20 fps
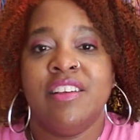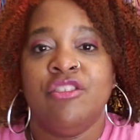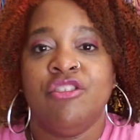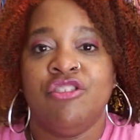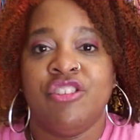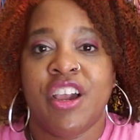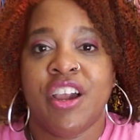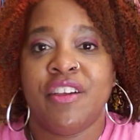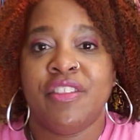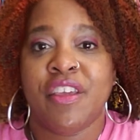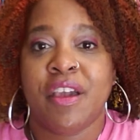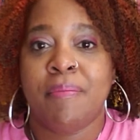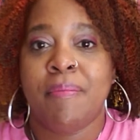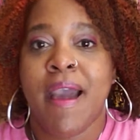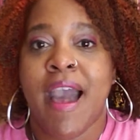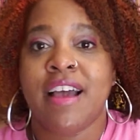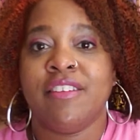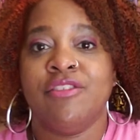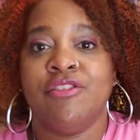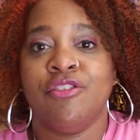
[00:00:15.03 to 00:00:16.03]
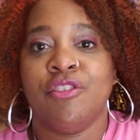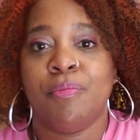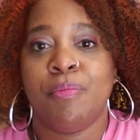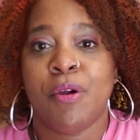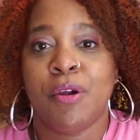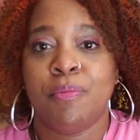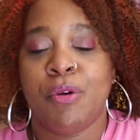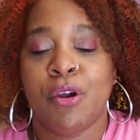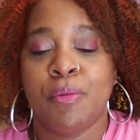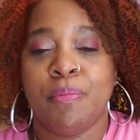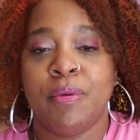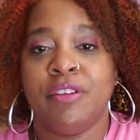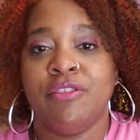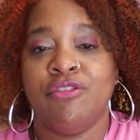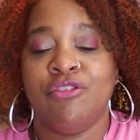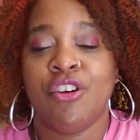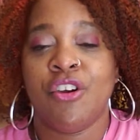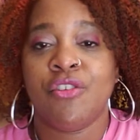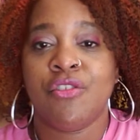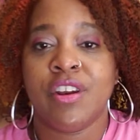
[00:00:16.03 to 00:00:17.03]
shared their passion to purpose
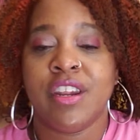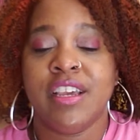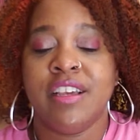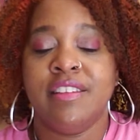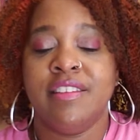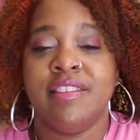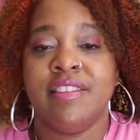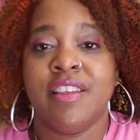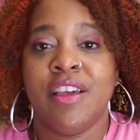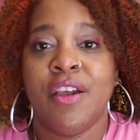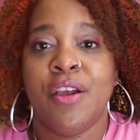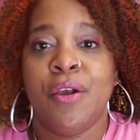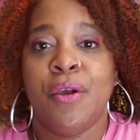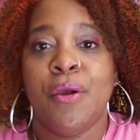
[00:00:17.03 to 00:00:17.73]
journeys?